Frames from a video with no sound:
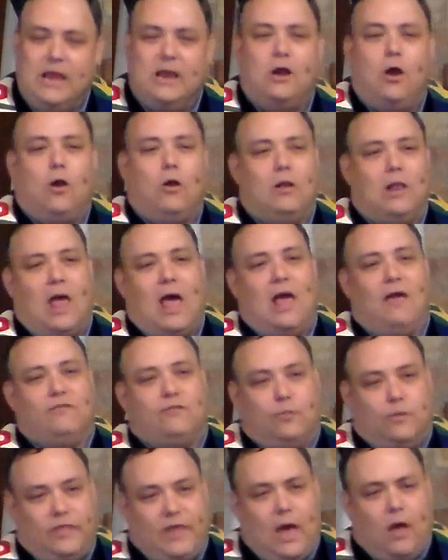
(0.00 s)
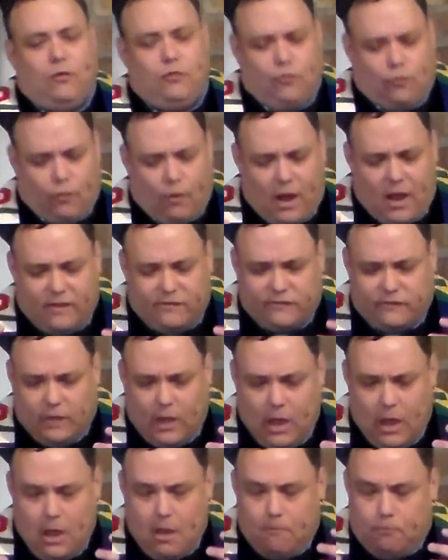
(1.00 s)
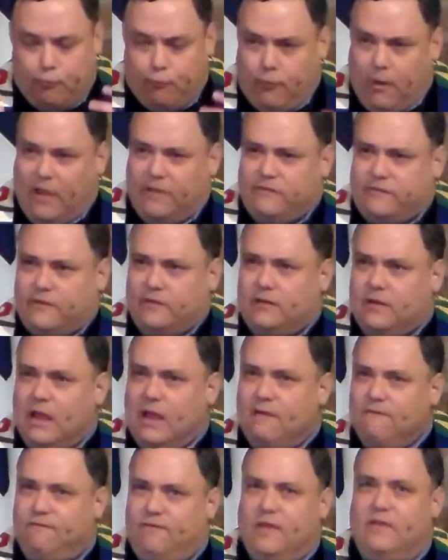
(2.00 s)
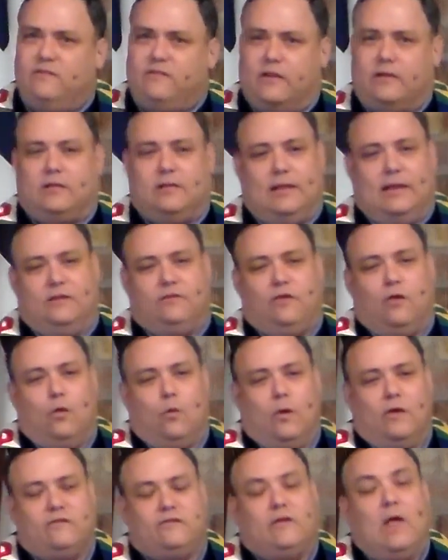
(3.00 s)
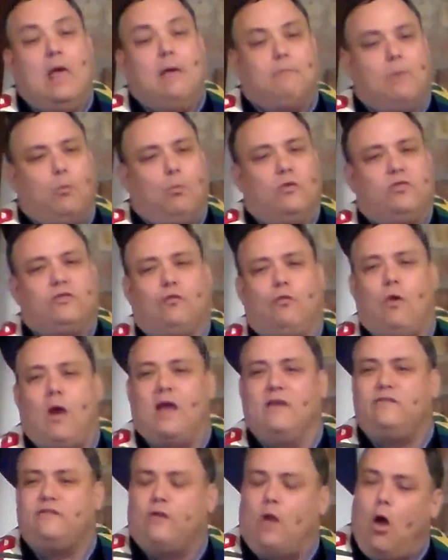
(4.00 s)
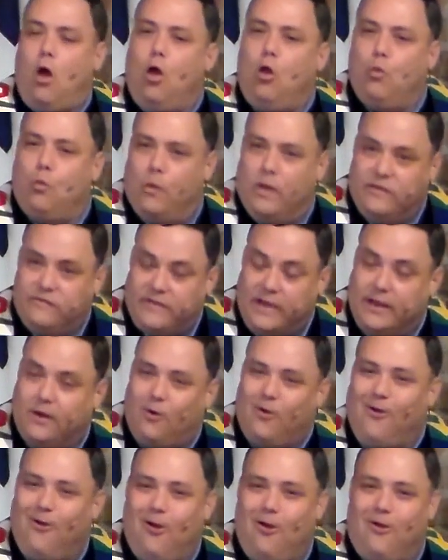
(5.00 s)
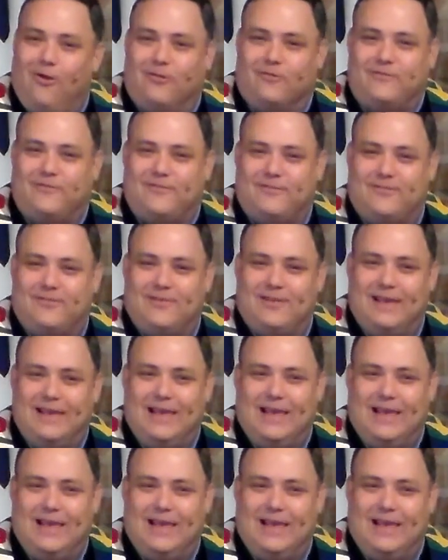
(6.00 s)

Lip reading: in our lives without Christ present physically to us, but with Christ always in our hearts?